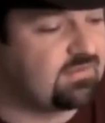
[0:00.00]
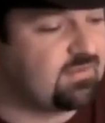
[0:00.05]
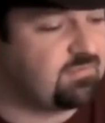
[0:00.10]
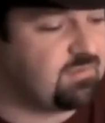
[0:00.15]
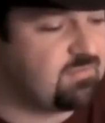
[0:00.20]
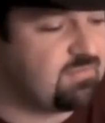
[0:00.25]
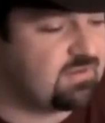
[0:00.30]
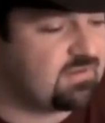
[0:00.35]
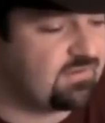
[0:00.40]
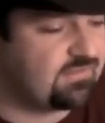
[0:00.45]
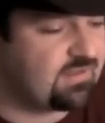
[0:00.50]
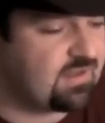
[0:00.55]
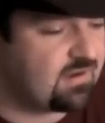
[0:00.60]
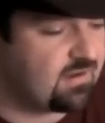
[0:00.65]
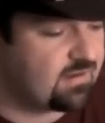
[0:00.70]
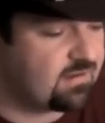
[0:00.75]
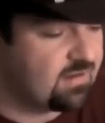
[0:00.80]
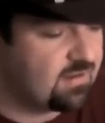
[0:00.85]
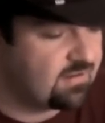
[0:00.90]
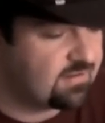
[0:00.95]
simply because they
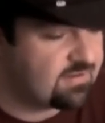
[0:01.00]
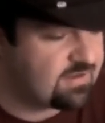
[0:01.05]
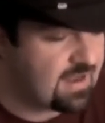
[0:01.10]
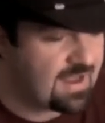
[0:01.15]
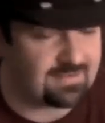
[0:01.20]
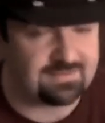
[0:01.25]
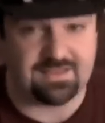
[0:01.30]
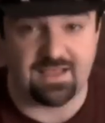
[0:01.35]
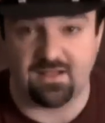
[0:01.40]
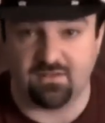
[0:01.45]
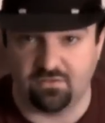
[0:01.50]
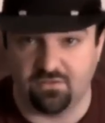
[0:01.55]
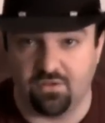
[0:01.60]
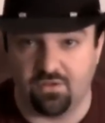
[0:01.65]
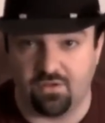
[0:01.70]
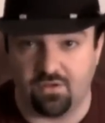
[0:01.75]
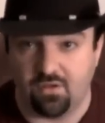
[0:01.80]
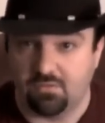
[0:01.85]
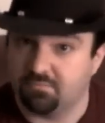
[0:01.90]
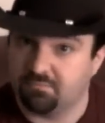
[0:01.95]
are not that
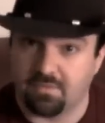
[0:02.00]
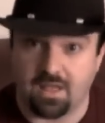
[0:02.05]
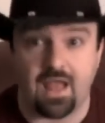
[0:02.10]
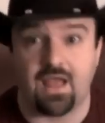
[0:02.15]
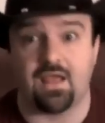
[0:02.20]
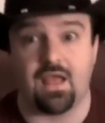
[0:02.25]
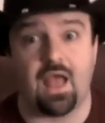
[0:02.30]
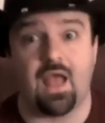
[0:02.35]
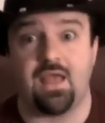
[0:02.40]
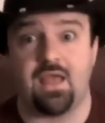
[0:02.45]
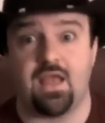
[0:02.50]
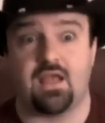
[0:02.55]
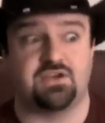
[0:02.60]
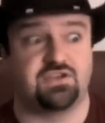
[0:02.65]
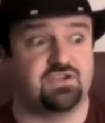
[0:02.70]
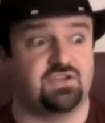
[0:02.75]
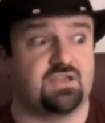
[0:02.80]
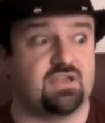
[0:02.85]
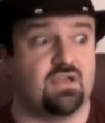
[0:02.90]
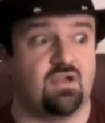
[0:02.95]
long. I, I
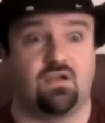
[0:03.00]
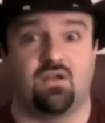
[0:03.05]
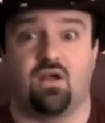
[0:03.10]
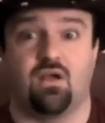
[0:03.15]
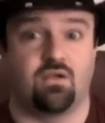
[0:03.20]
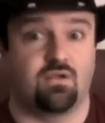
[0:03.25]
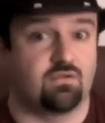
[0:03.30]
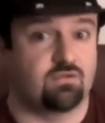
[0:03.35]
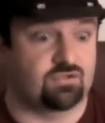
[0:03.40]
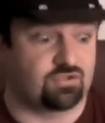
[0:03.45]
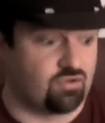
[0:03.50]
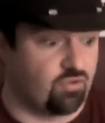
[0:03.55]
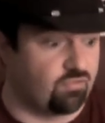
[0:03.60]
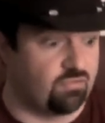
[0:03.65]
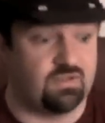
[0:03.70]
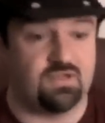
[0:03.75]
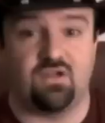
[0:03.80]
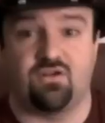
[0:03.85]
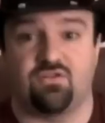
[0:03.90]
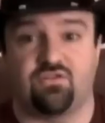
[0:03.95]
actually
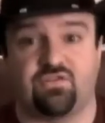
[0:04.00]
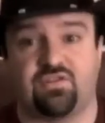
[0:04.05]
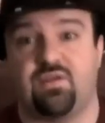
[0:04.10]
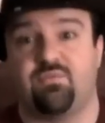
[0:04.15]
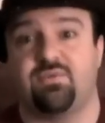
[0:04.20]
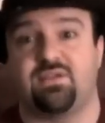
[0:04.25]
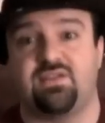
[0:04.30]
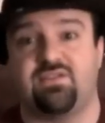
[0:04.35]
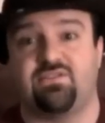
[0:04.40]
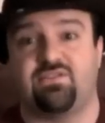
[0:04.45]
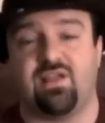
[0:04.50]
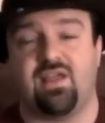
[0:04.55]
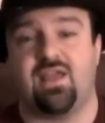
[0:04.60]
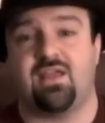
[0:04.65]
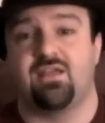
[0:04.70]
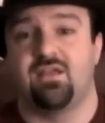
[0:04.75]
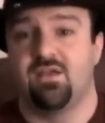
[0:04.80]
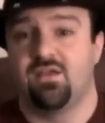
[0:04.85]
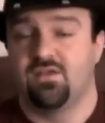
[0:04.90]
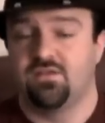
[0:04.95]
totally understand what he's
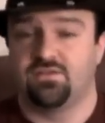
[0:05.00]
saying.